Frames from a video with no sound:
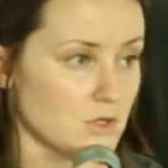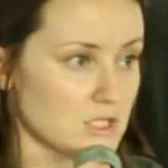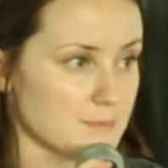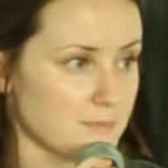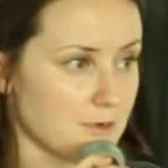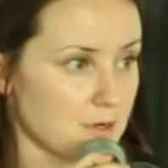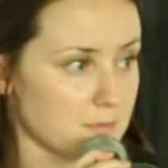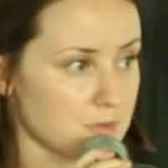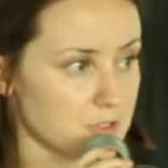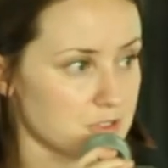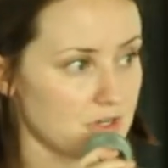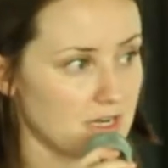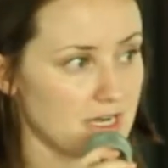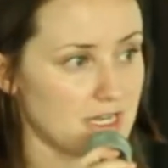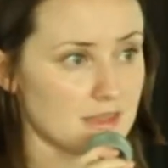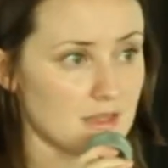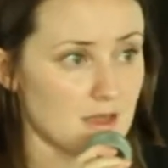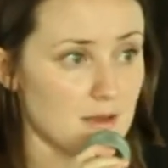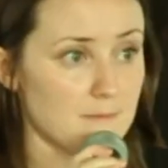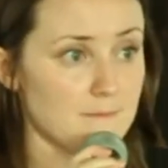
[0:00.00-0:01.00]
is
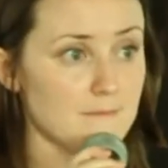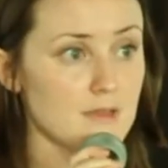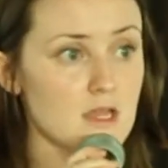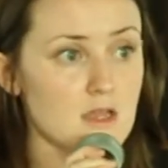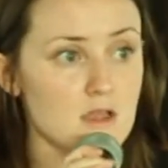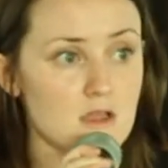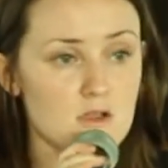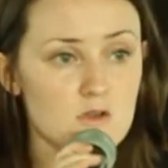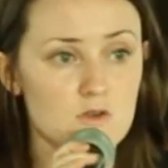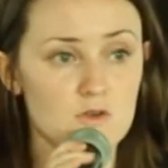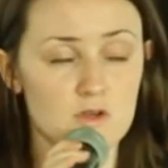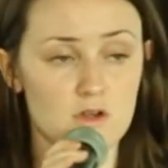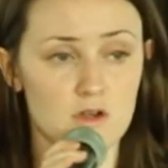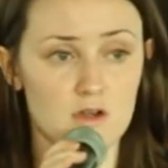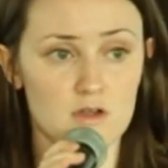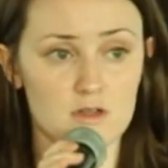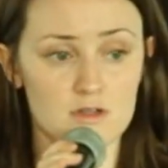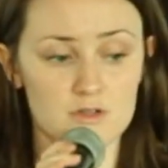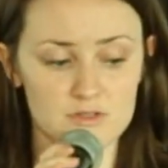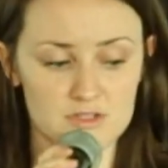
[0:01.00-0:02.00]
perpetrating them,
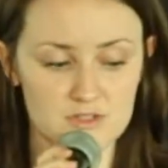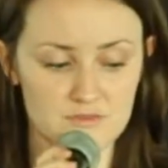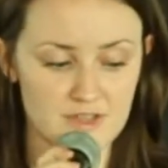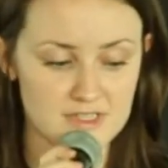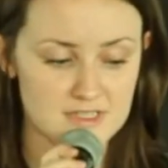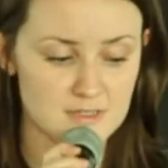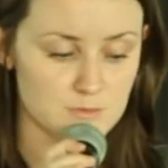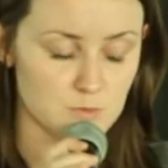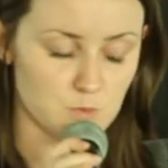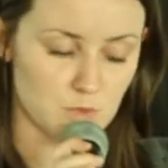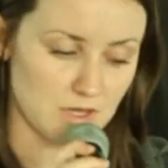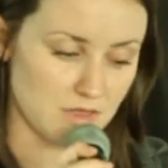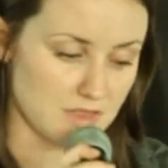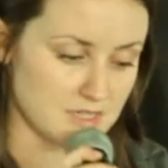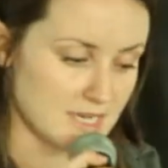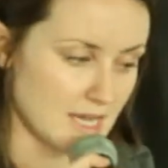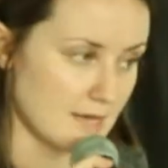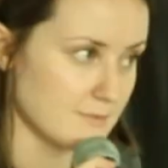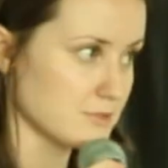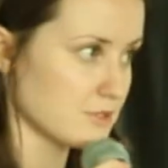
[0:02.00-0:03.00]
who's the victim, what are the
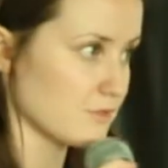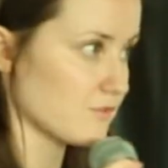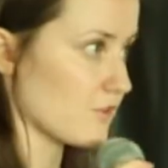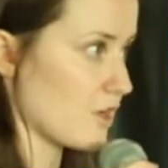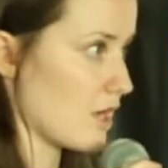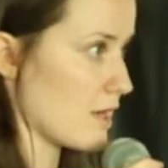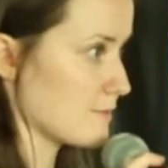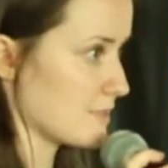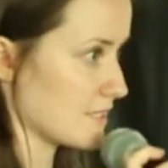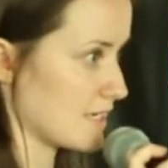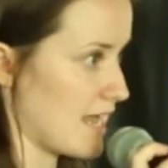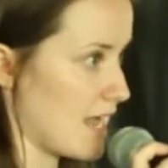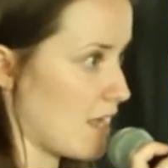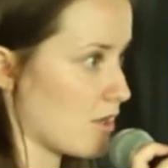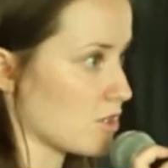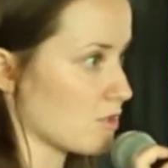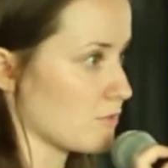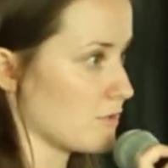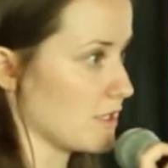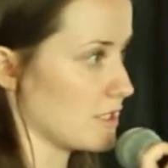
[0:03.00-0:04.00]
types of crimes, and how
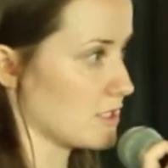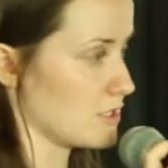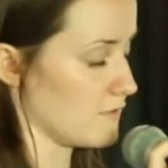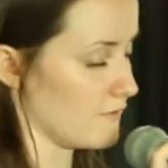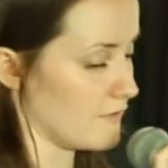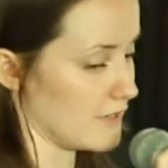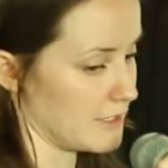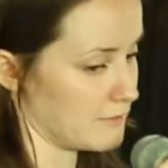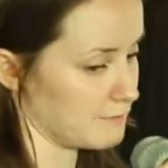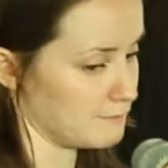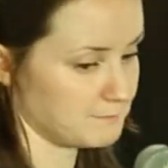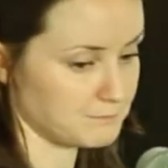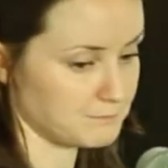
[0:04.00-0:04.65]
can we intervene.